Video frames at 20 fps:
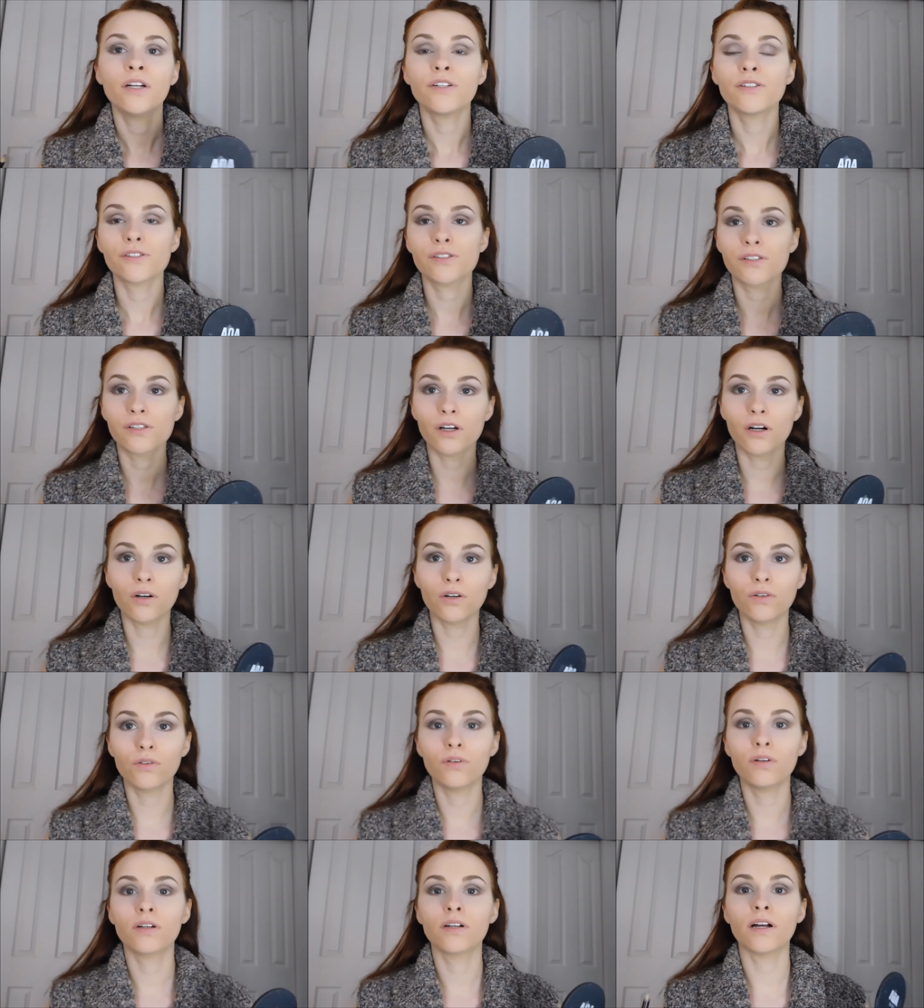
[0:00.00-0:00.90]

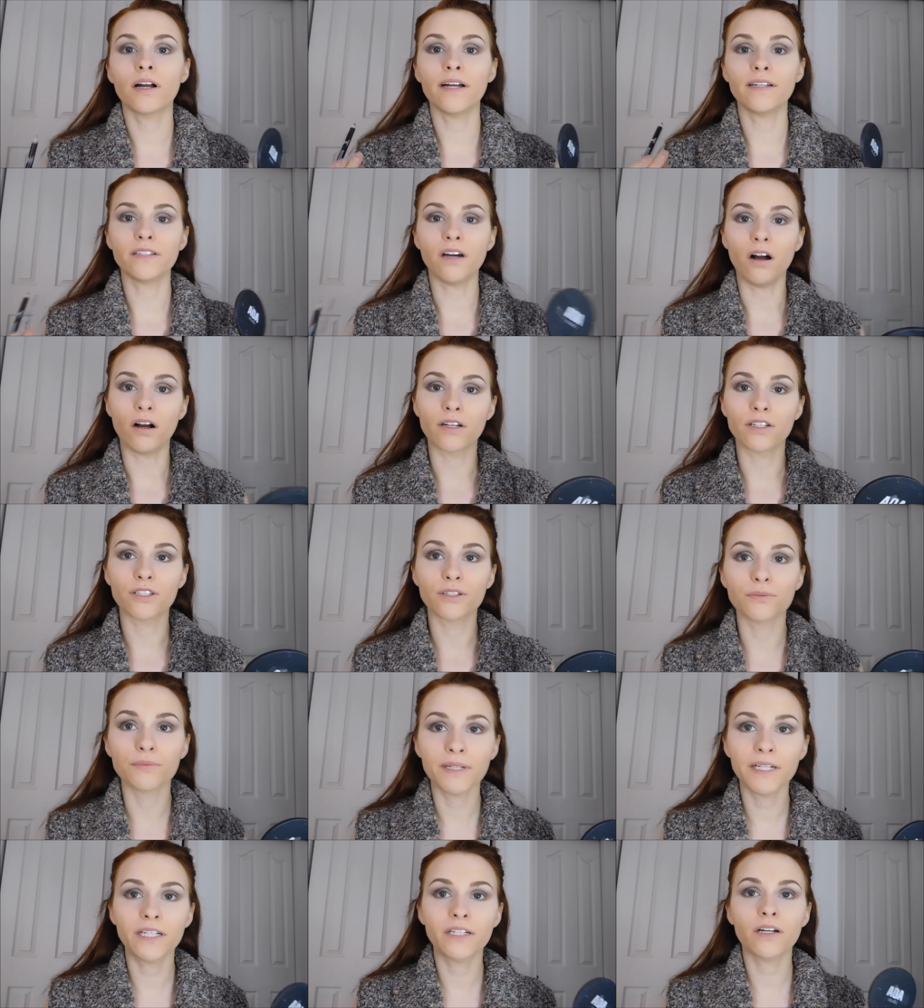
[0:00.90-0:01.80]
So I talked to
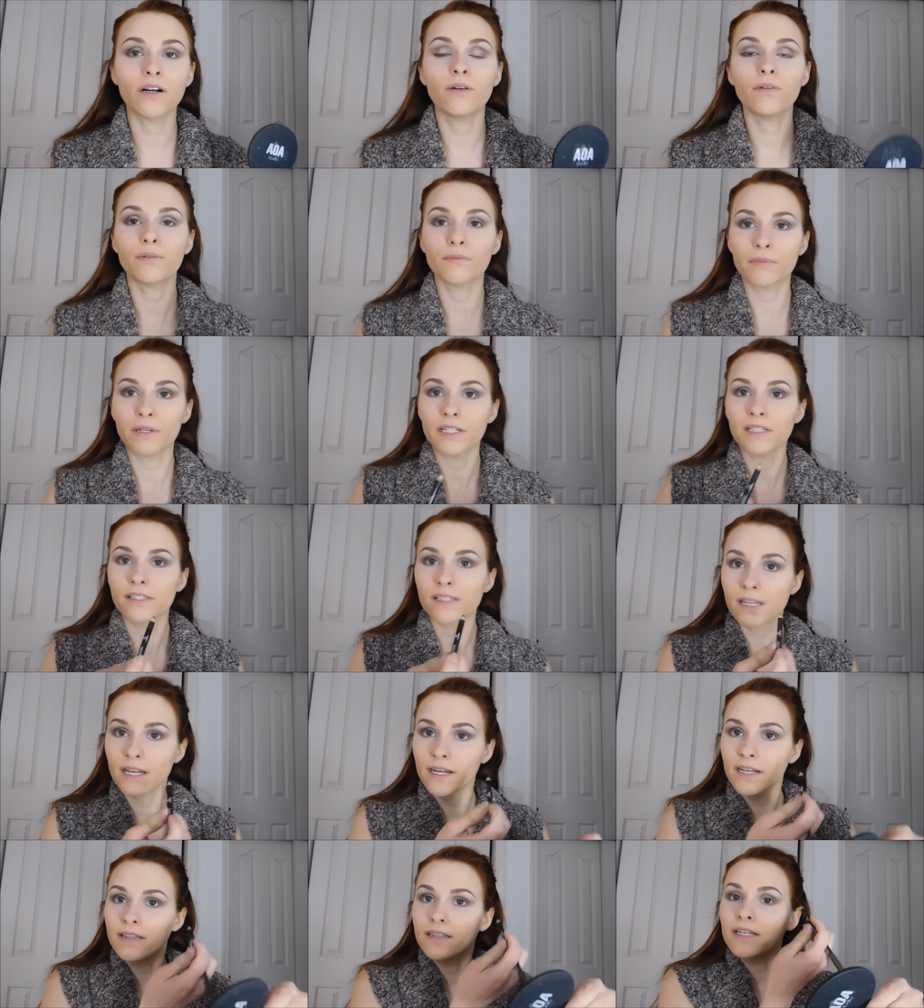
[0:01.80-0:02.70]
Rico and we
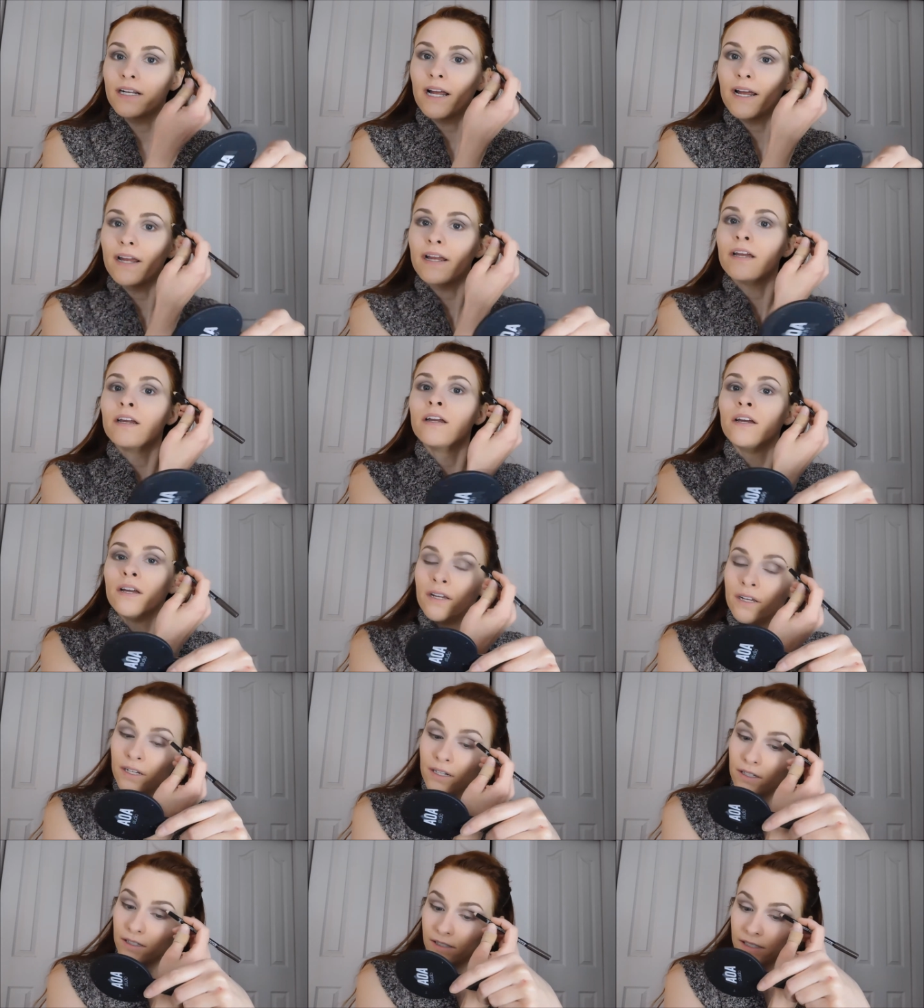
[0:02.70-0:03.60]
decided that I
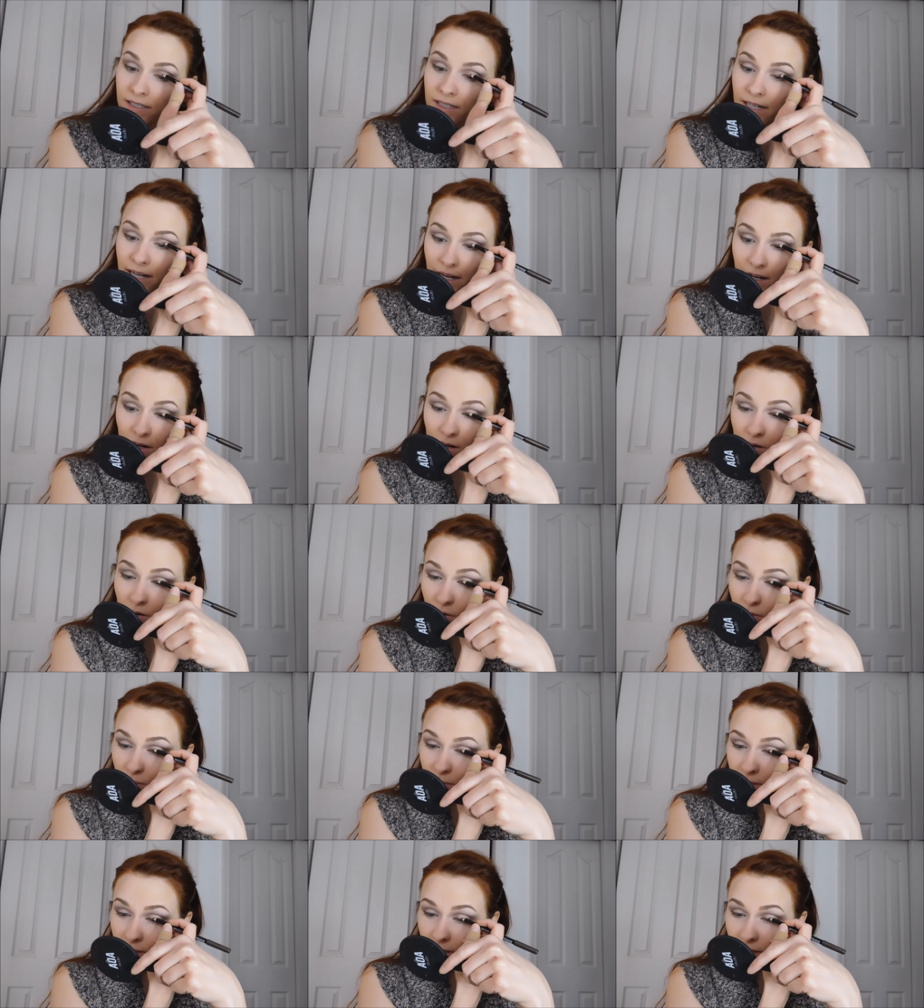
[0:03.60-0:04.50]
could stay
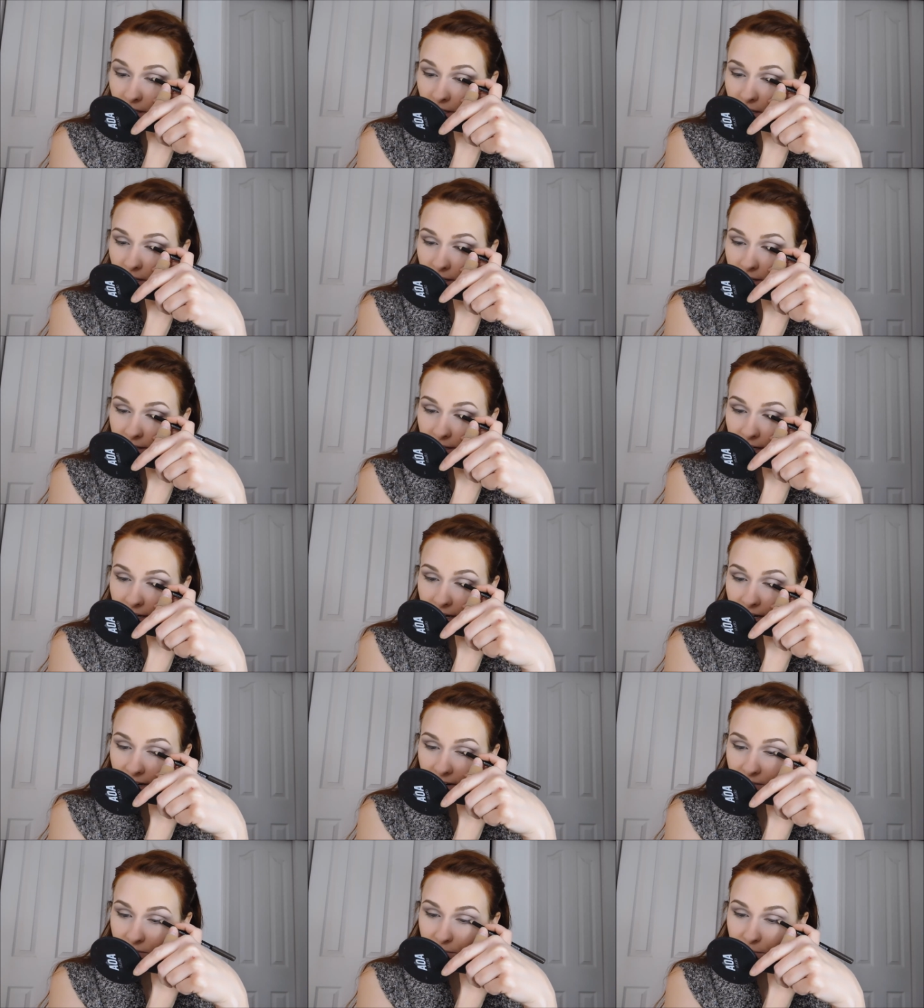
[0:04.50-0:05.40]
home, and I
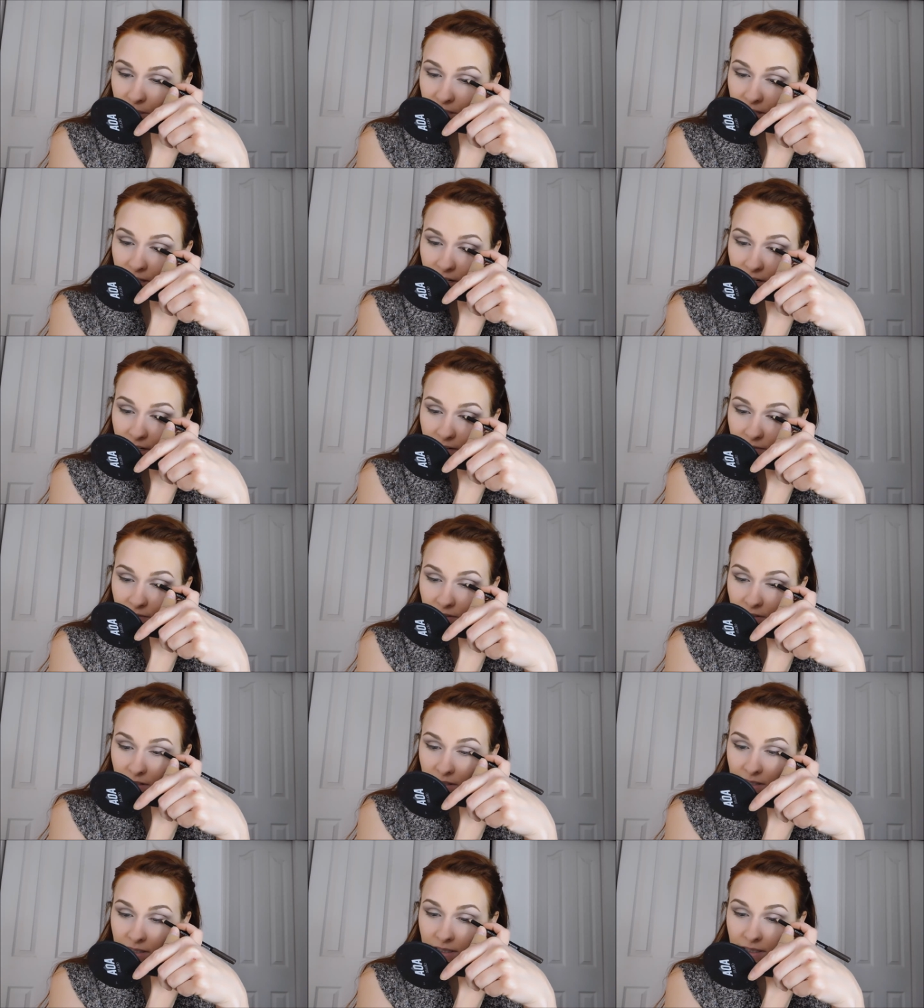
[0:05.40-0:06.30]
have been
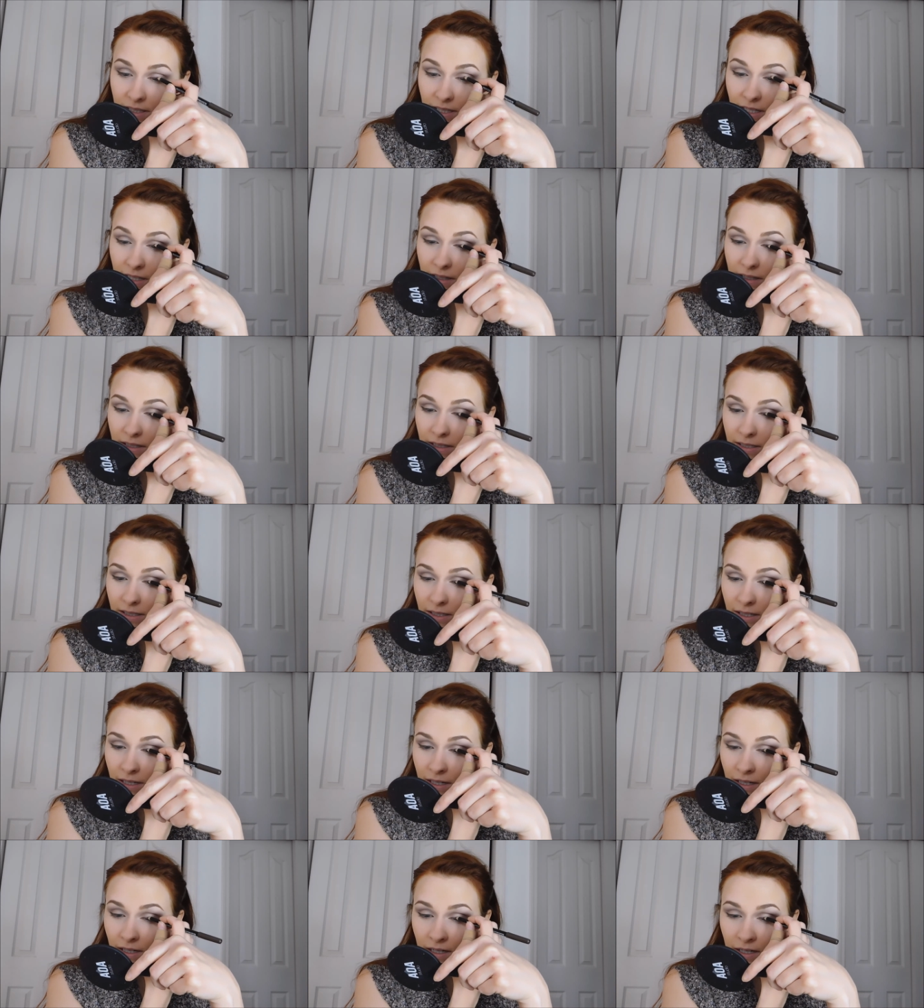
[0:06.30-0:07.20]
ever since.
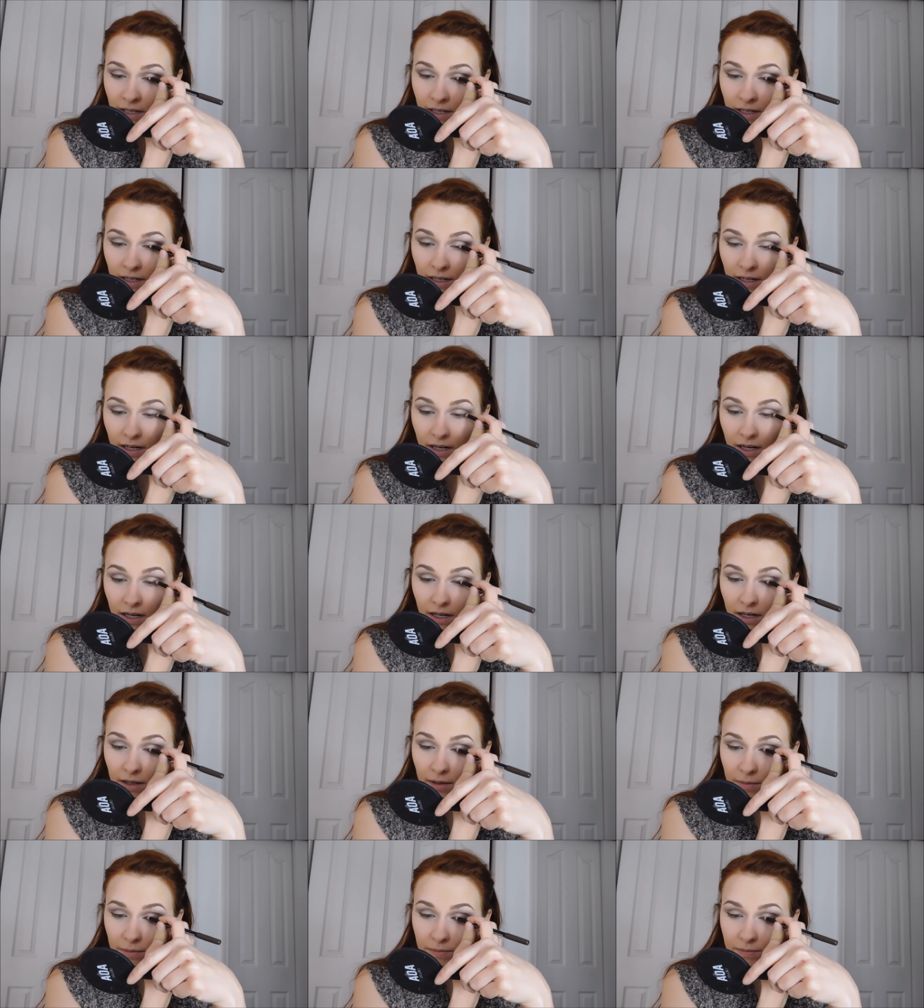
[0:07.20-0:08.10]

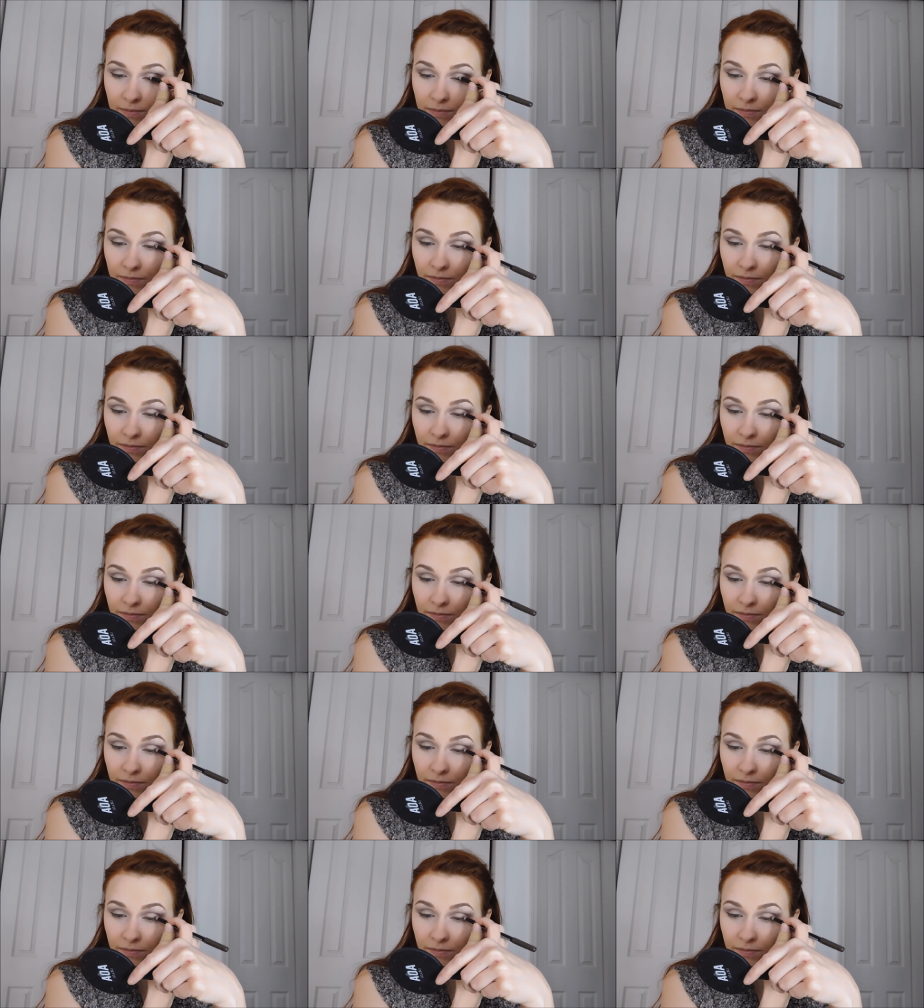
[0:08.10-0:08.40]
My